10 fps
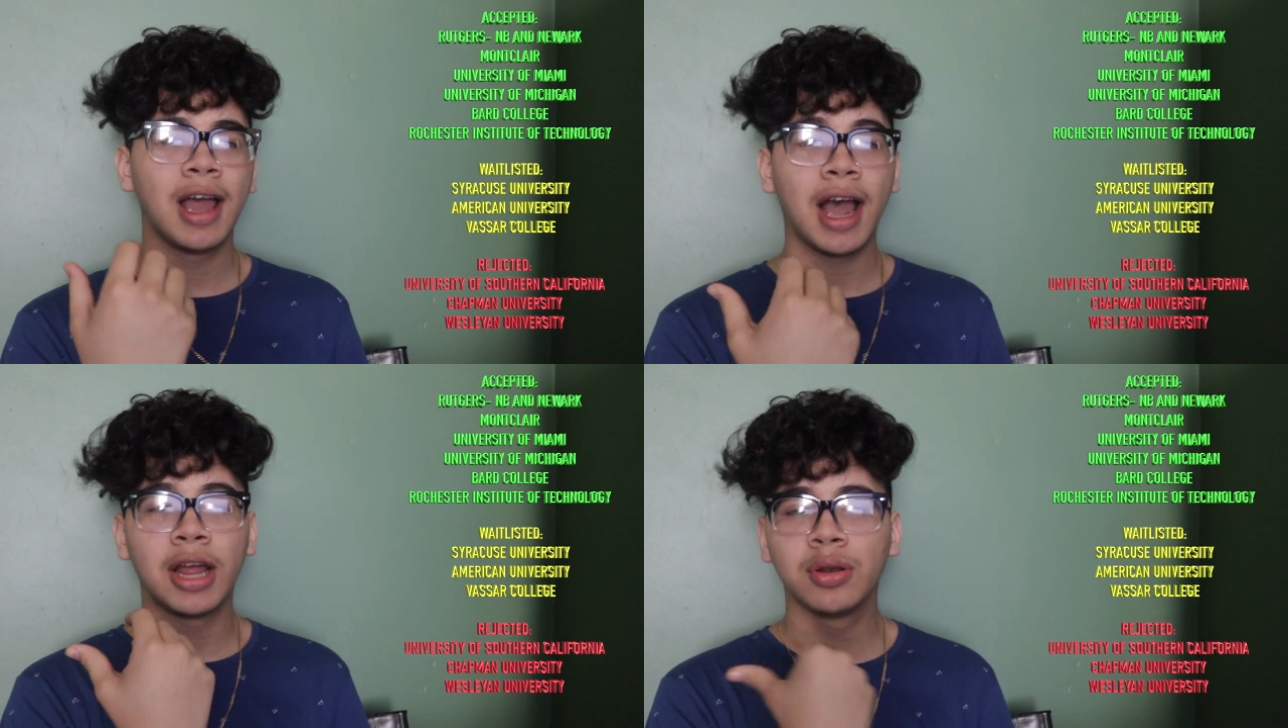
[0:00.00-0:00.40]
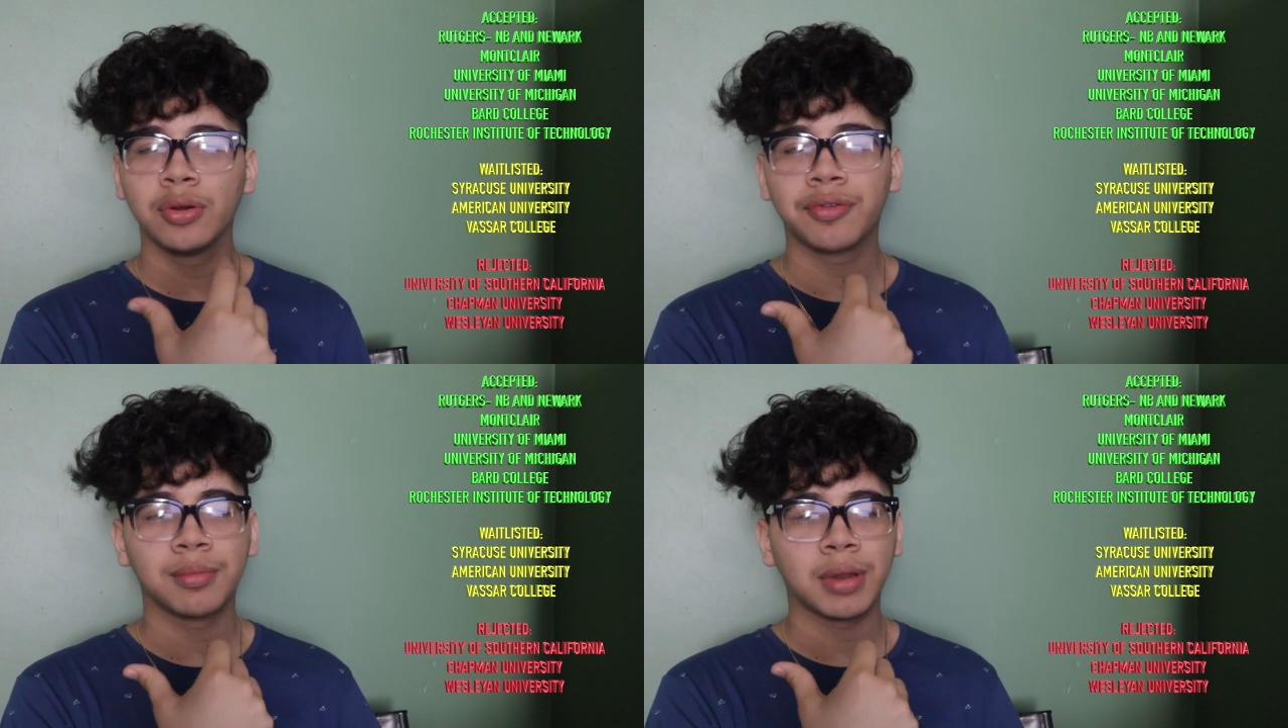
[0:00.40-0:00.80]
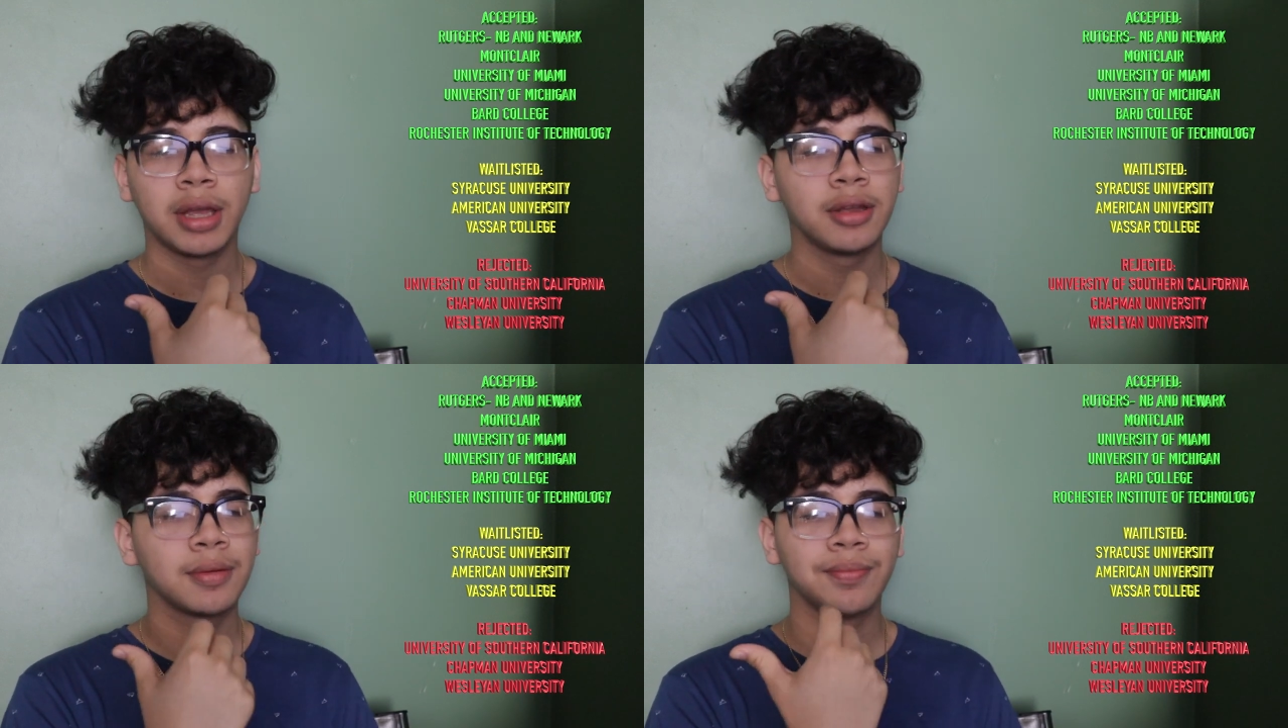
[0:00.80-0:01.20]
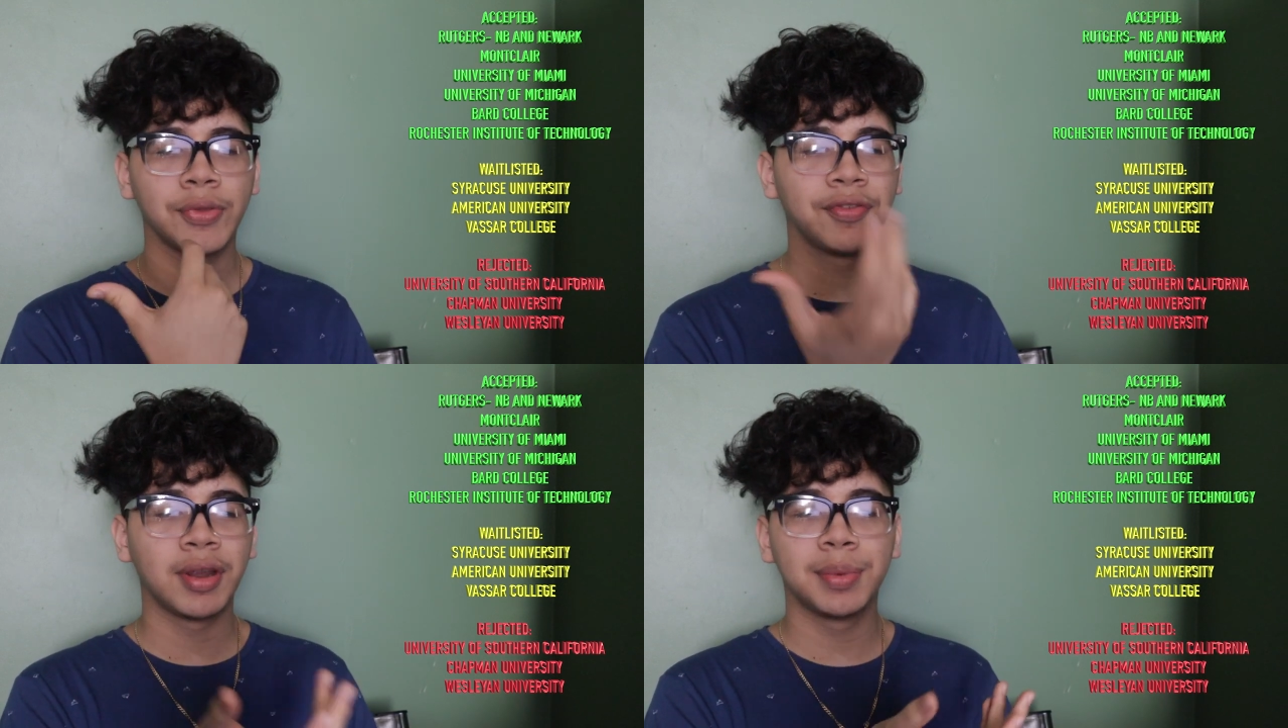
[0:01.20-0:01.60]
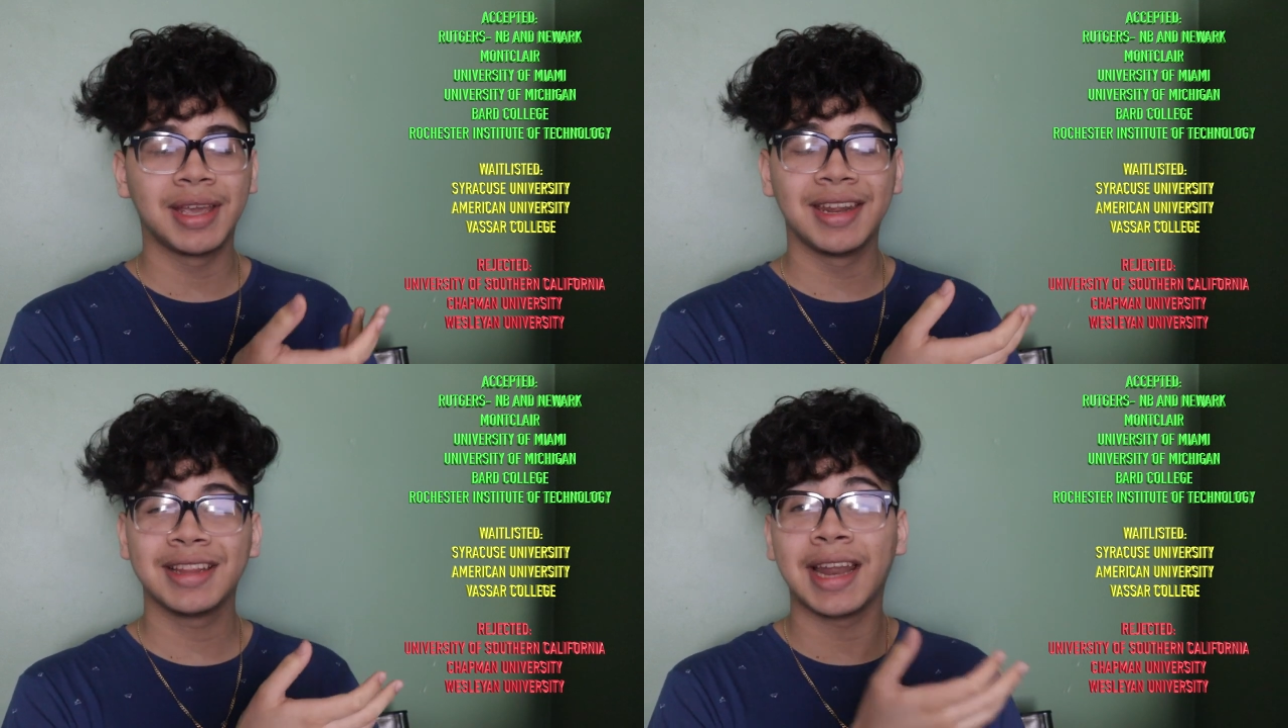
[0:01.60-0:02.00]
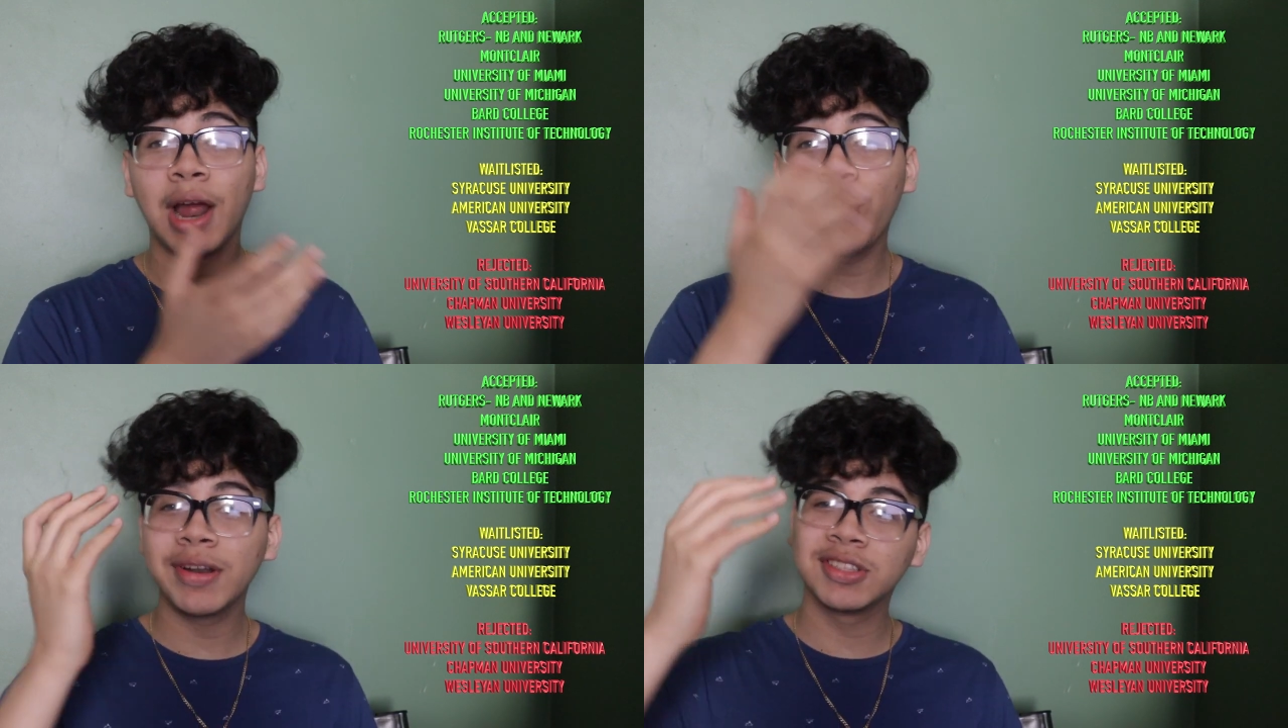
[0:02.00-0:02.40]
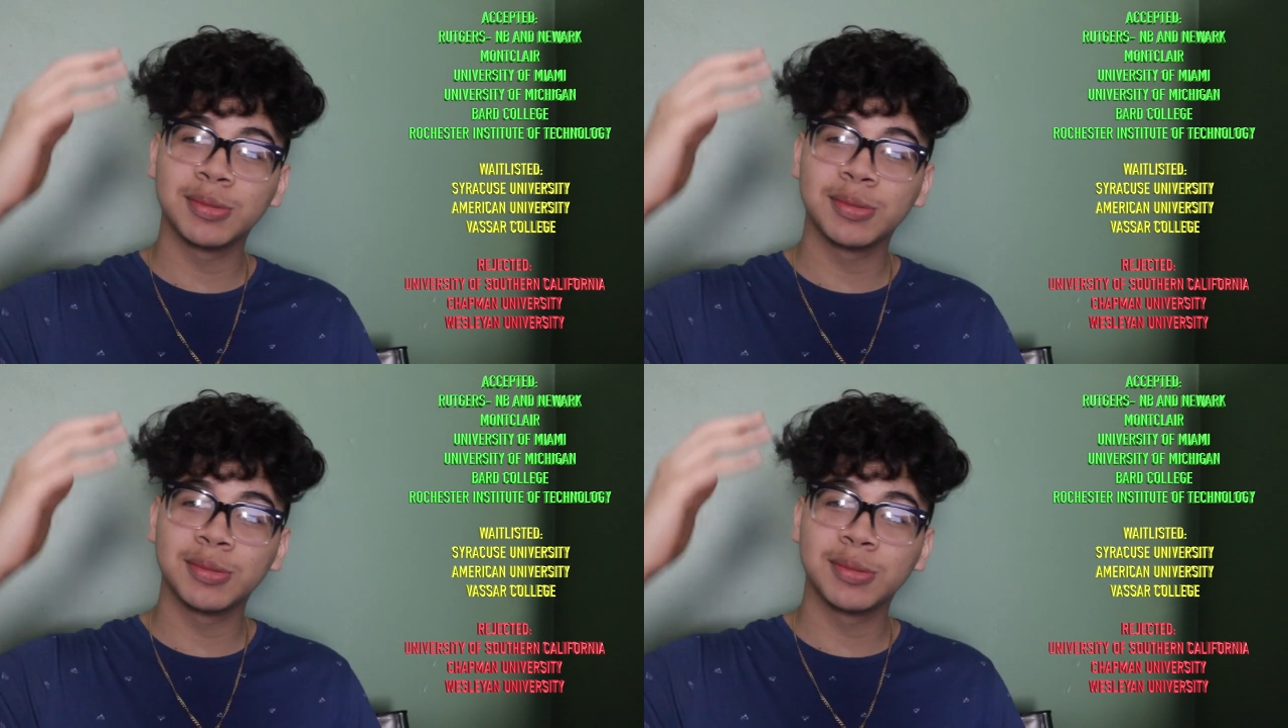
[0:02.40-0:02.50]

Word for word: I knew from like the very beginning that I wanted